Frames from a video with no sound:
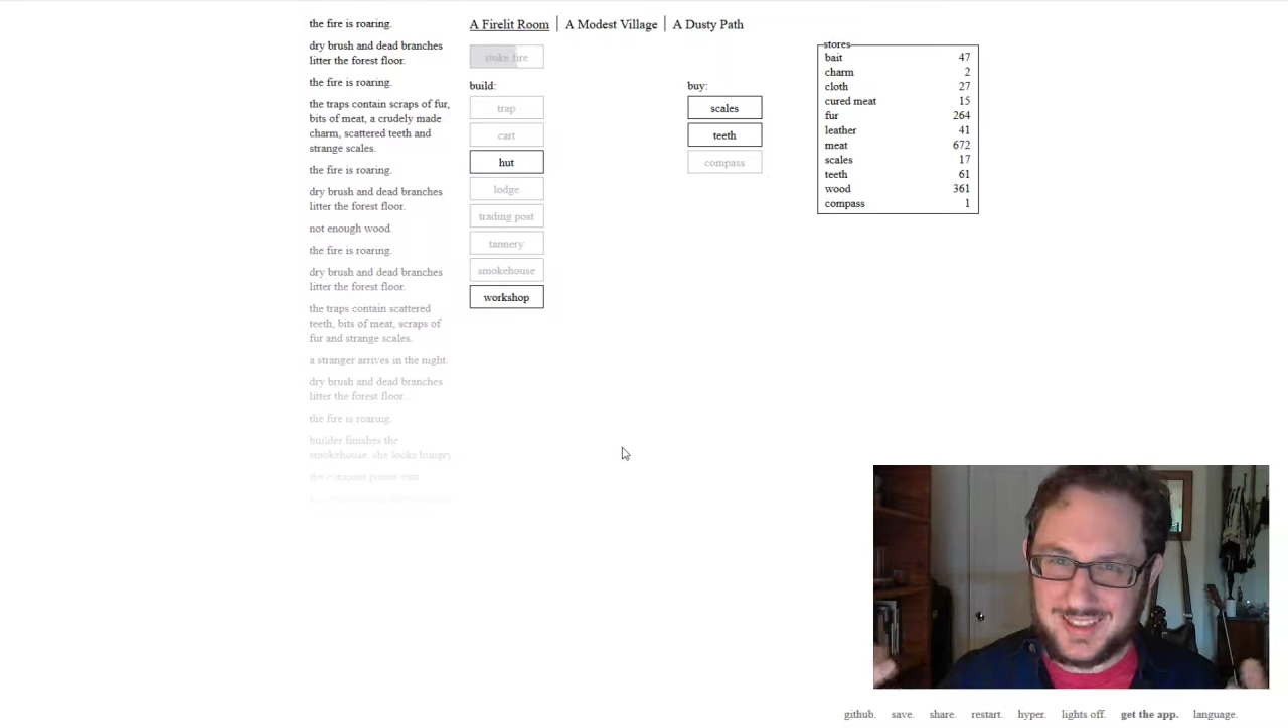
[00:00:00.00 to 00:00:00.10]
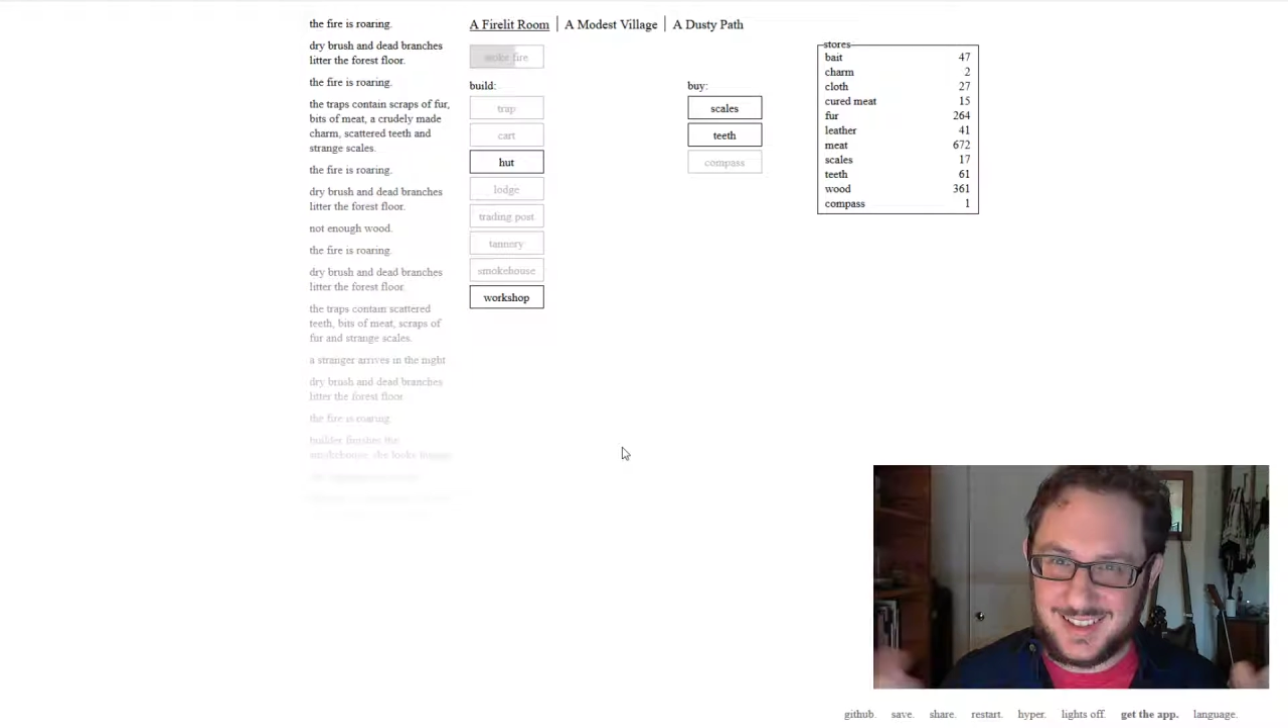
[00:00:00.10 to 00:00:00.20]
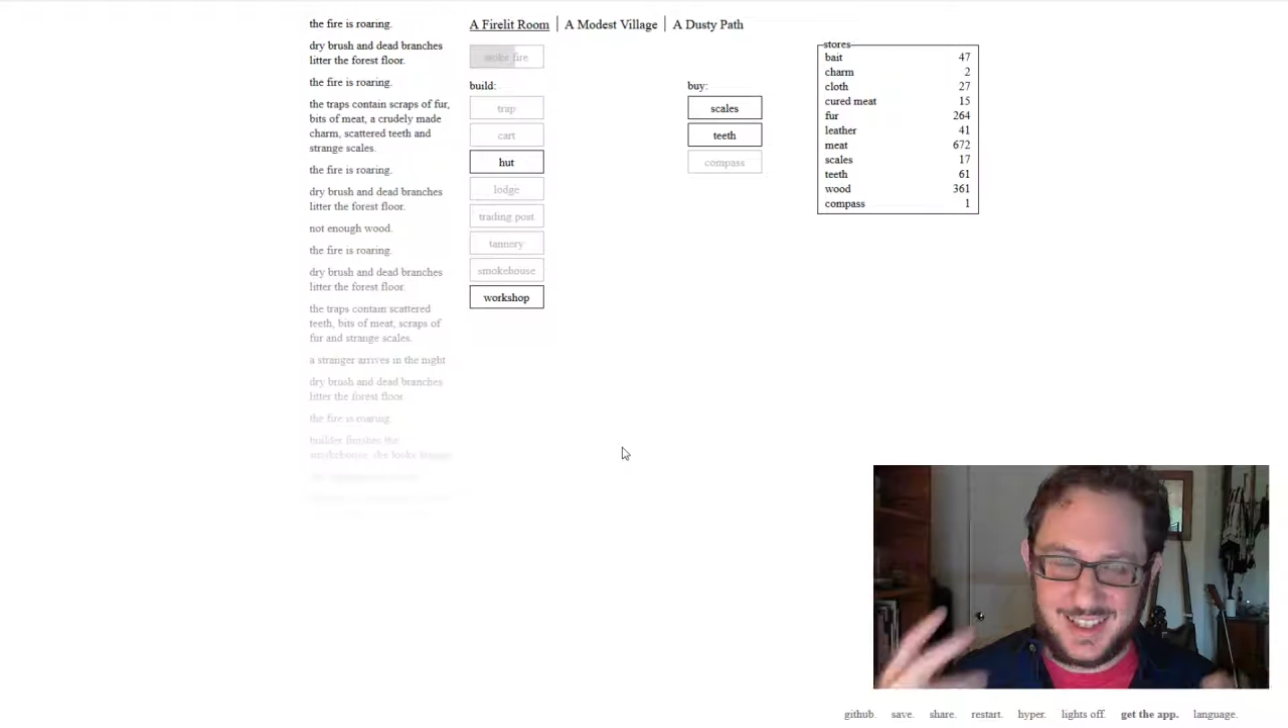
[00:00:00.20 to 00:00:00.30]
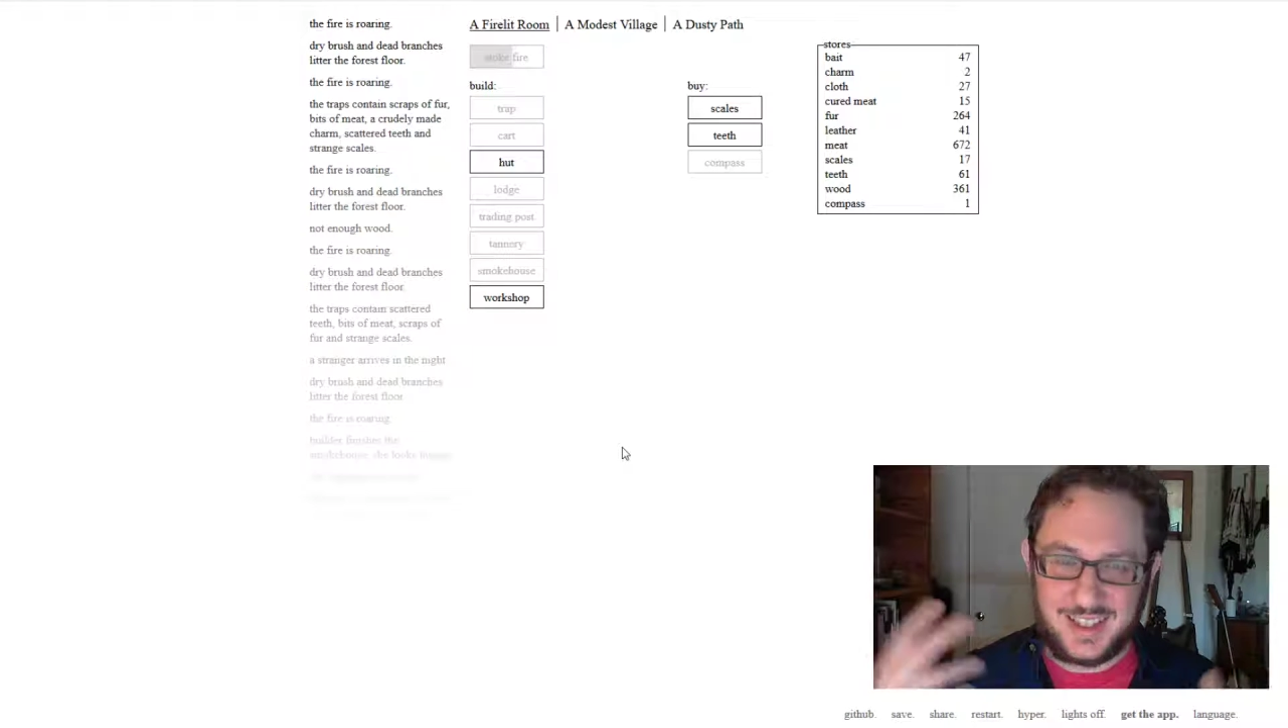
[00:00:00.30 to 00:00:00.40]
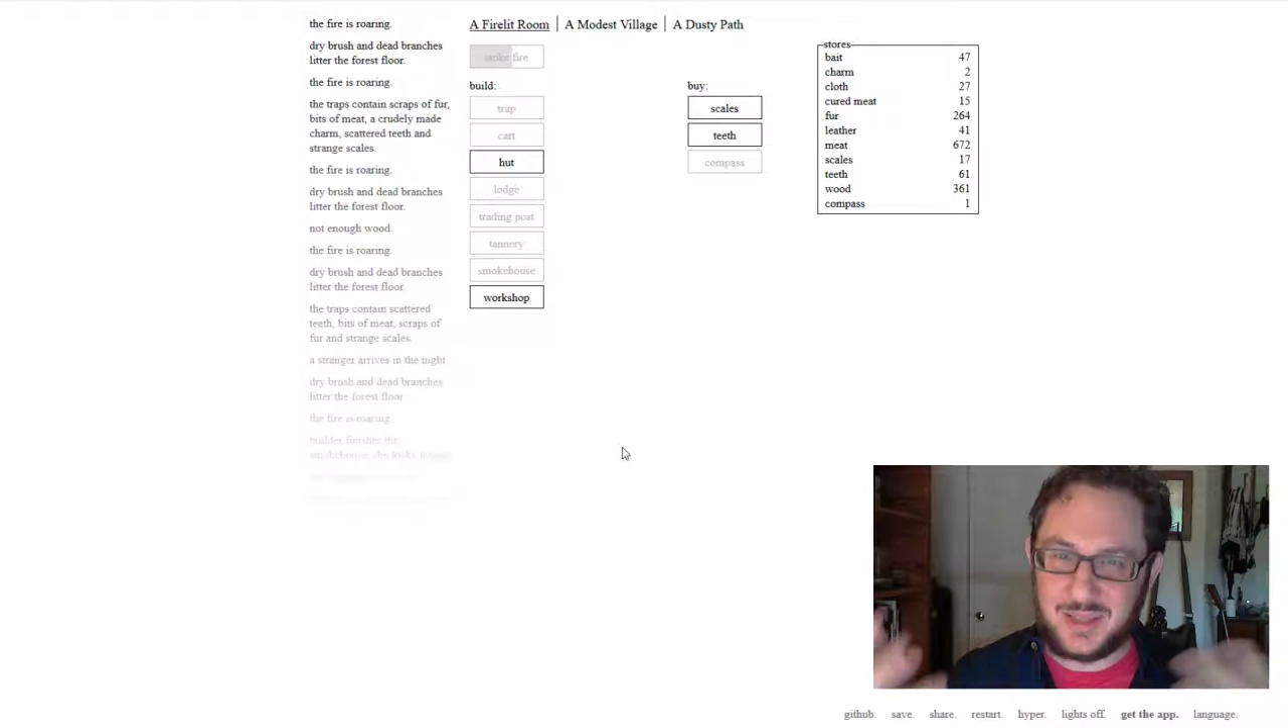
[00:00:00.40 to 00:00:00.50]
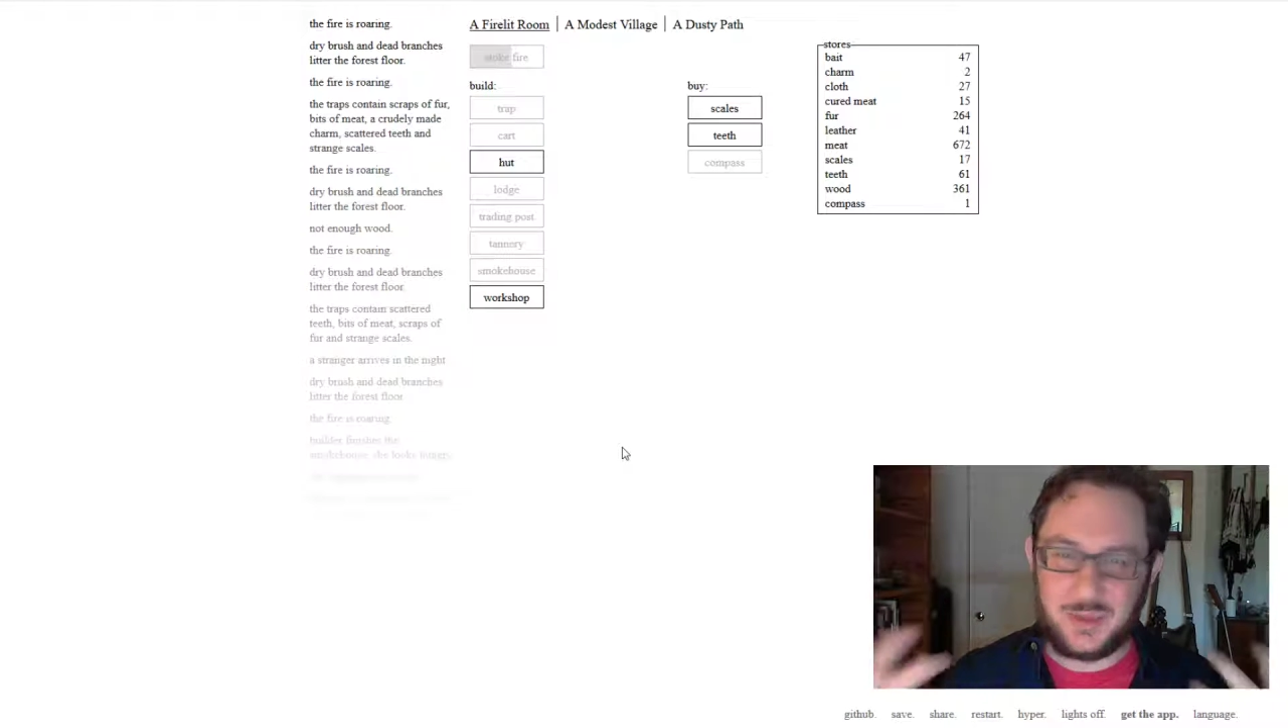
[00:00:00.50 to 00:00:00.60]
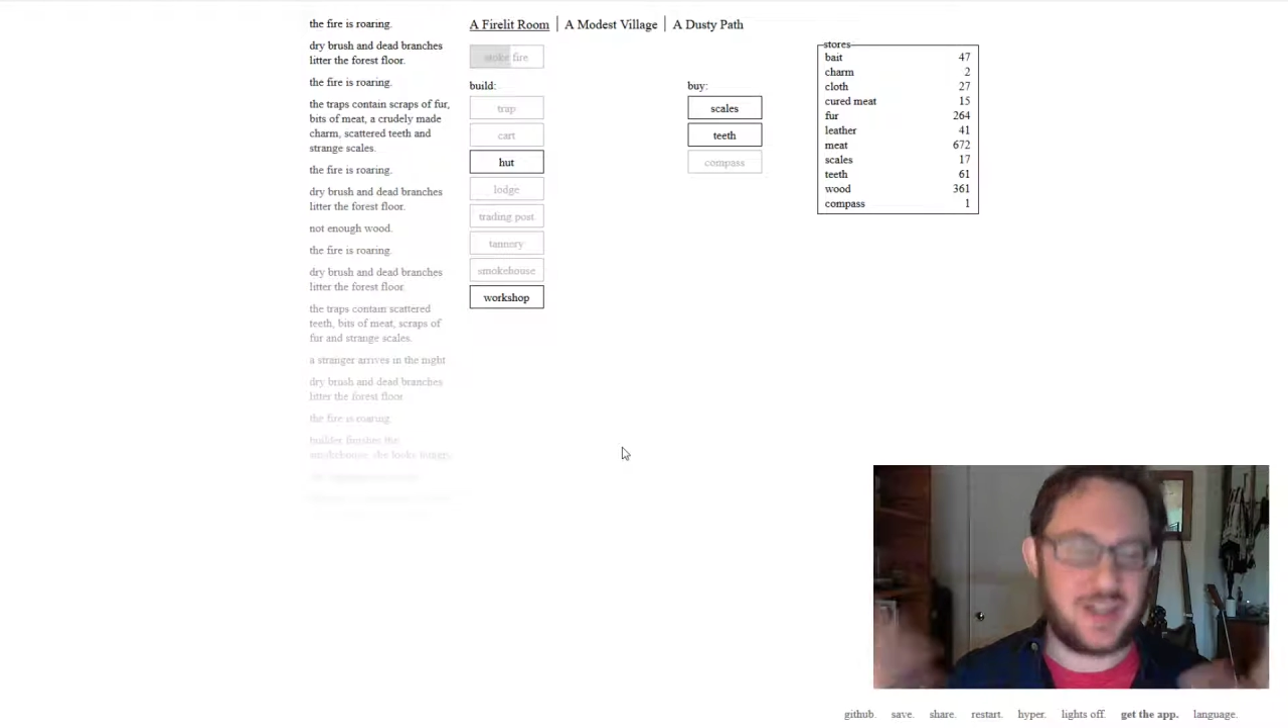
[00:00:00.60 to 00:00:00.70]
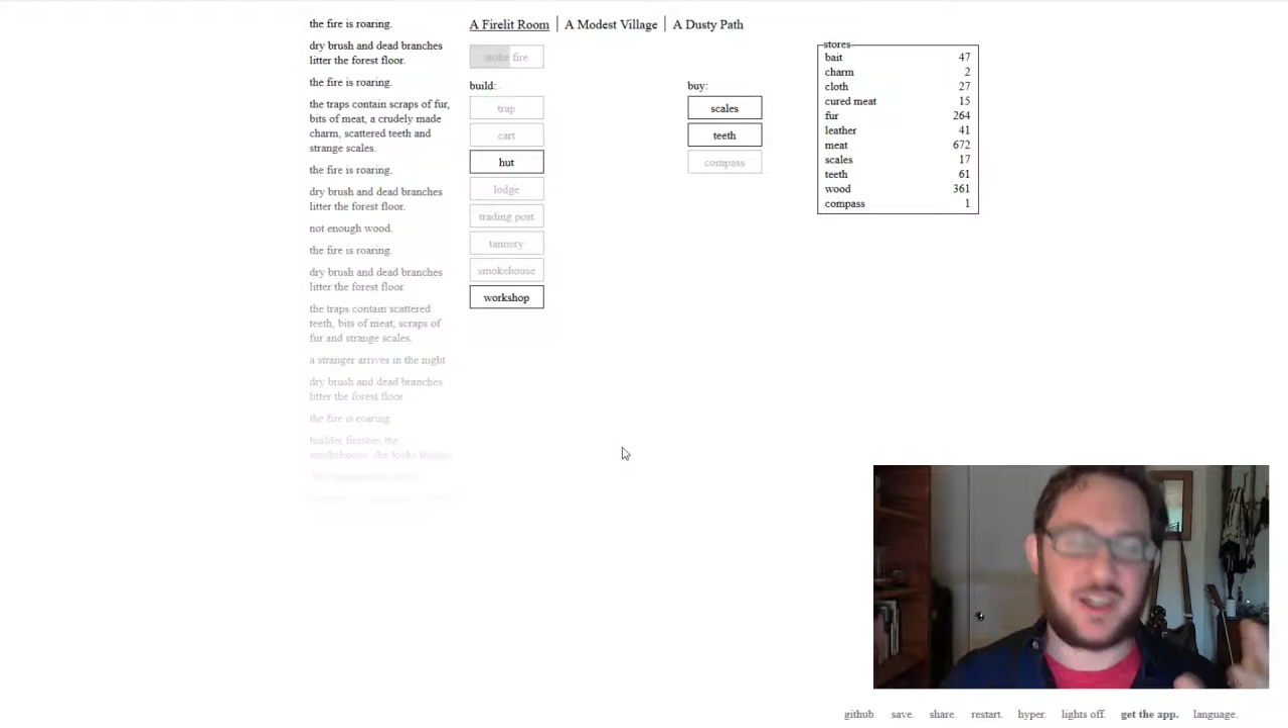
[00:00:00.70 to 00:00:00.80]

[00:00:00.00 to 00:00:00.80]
I don't